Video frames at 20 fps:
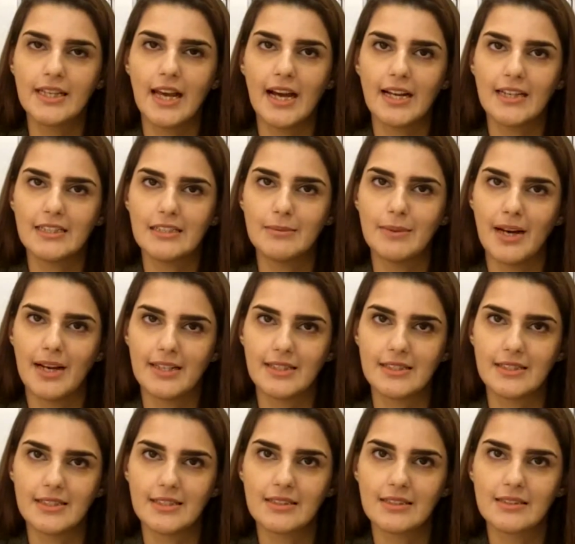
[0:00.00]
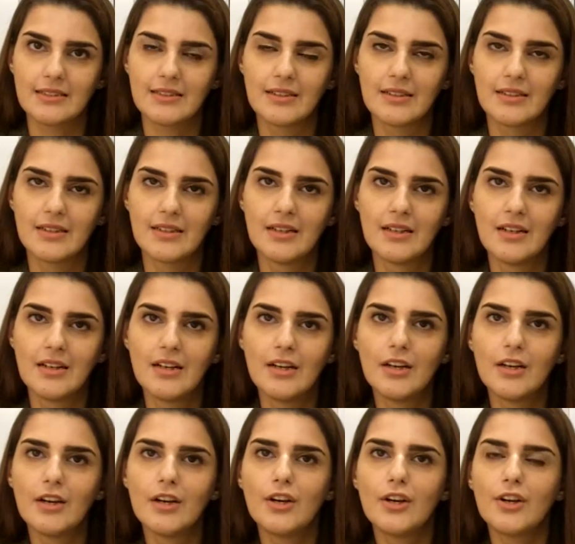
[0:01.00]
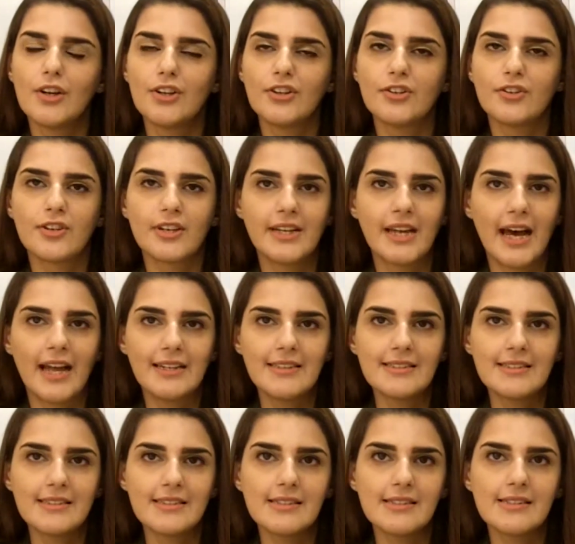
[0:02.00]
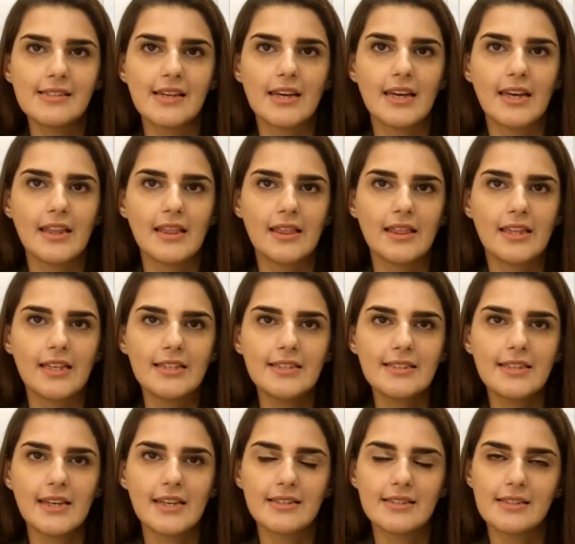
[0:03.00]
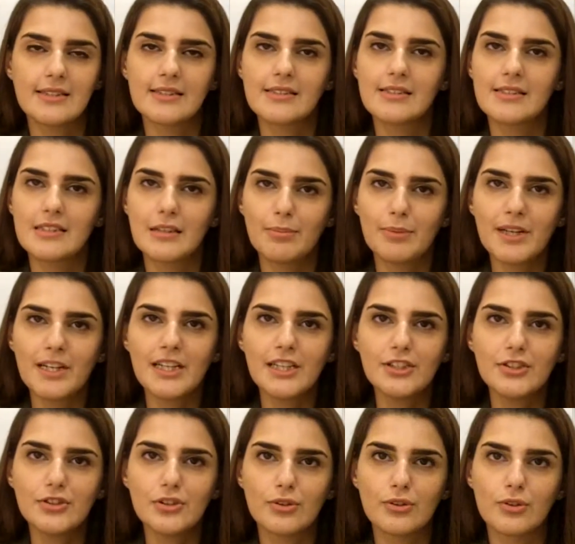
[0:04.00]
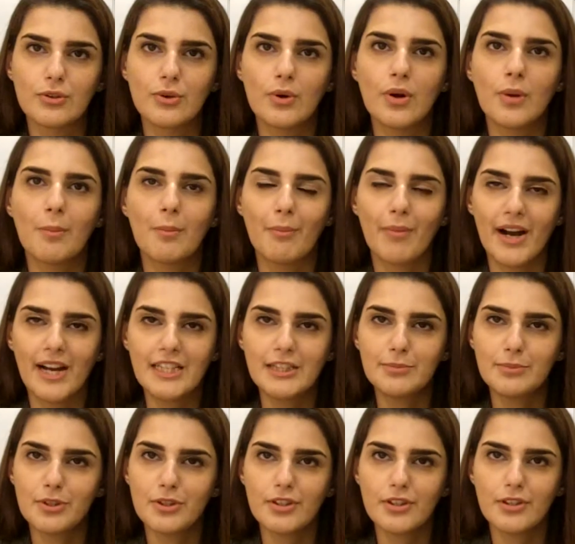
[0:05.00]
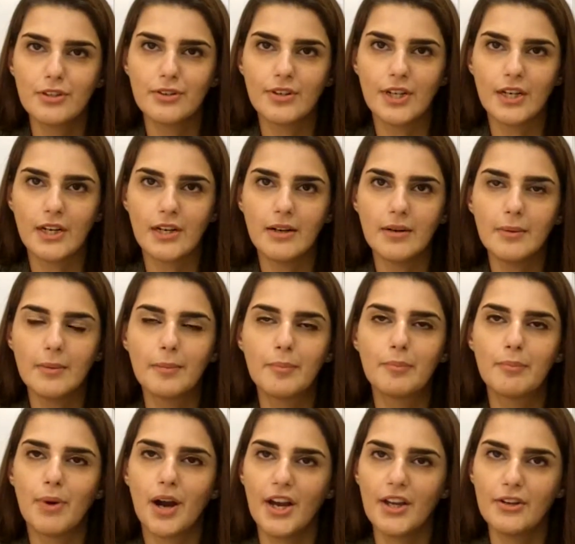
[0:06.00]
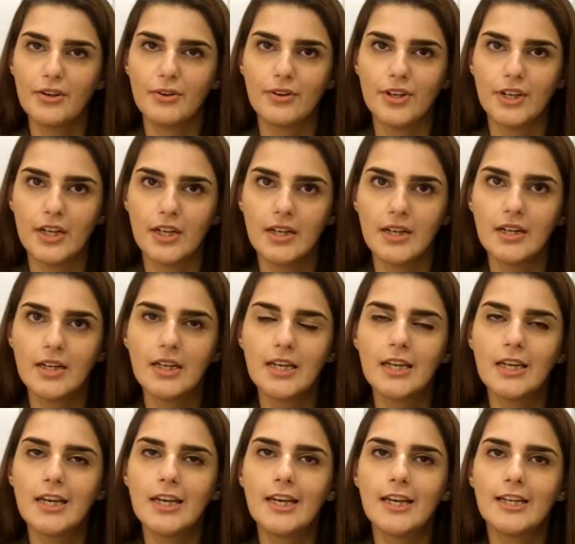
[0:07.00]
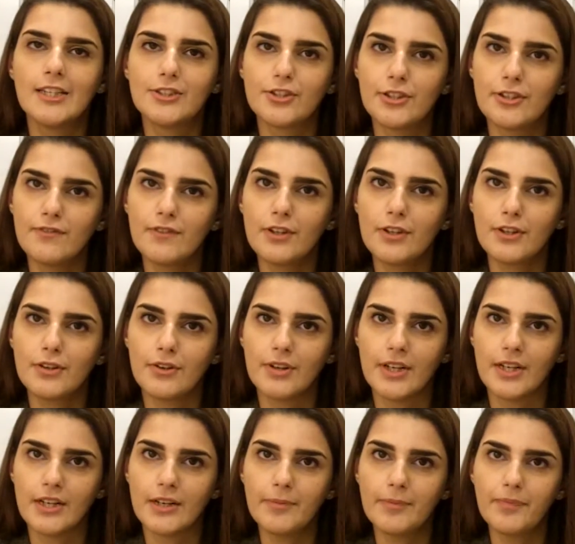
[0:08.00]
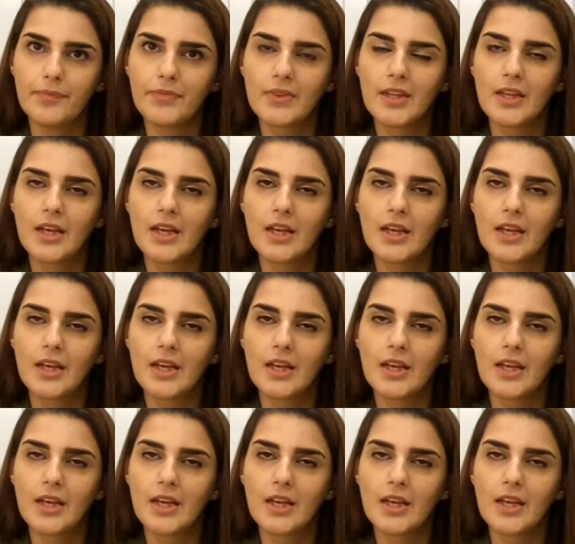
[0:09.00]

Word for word: the antibiotic. Urinalysis in these cases typically show mild proteinuria, pyuria, eosinophiluria.